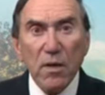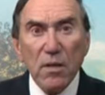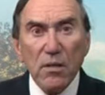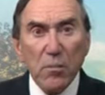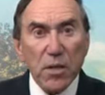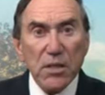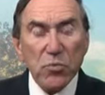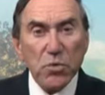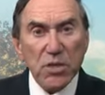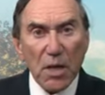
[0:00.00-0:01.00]
The police
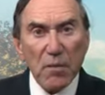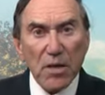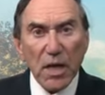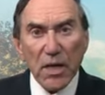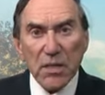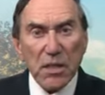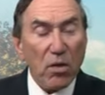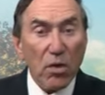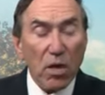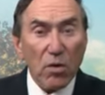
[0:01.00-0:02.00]
were summoned and
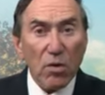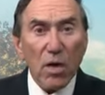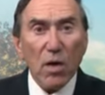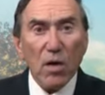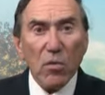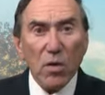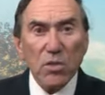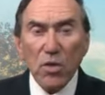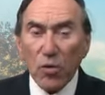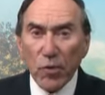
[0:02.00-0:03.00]
TLO was
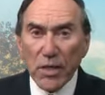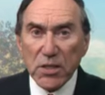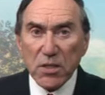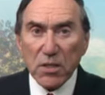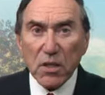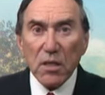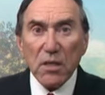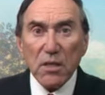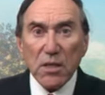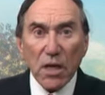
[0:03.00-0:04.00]
arrested.
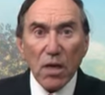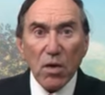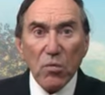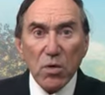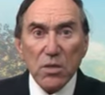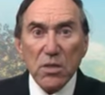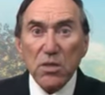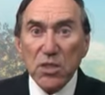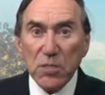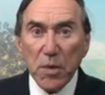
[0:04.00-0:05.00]
TLO was
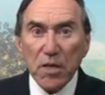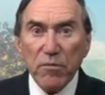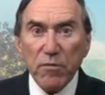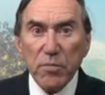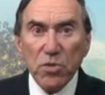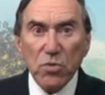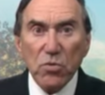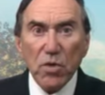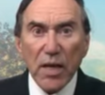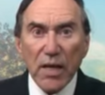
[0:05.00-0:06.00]
suspended from
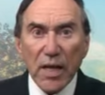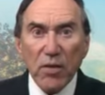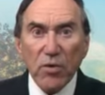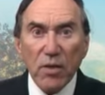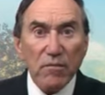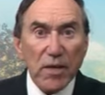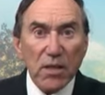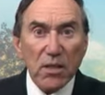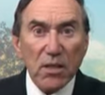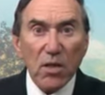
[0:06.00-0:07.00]
school and later convicted